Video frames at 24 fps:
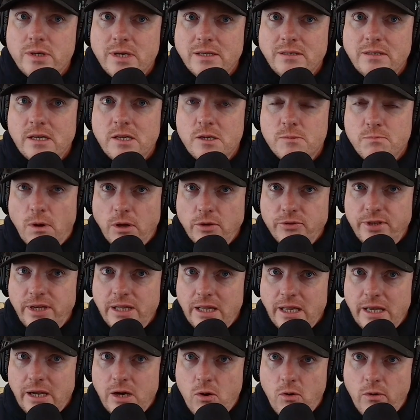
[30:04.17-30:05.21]
since it's
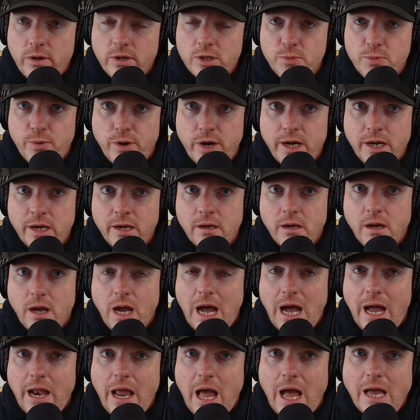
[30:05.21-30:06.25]
multi-link coil spring,
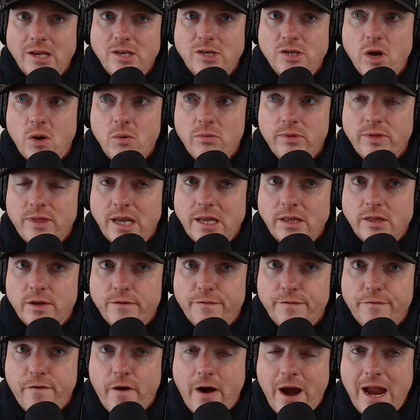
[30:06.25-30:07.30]
I, I don't think
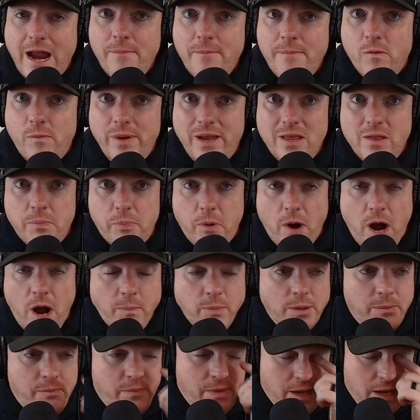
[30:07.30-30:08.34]
the frame will be the
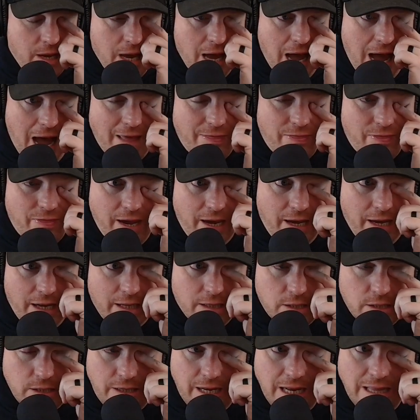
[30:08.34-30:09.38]
problem. I think
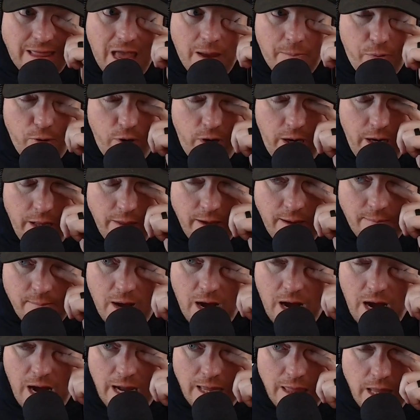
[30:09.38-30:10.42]
it's did they put anything
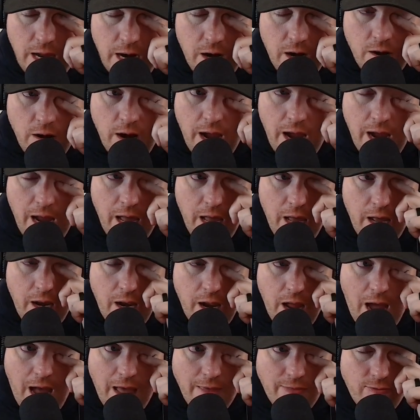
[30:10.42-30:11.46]
behind there,
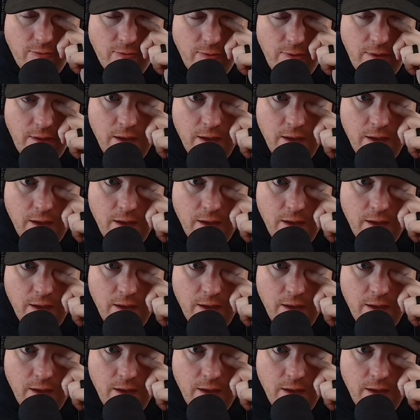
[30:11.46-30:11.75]
and I.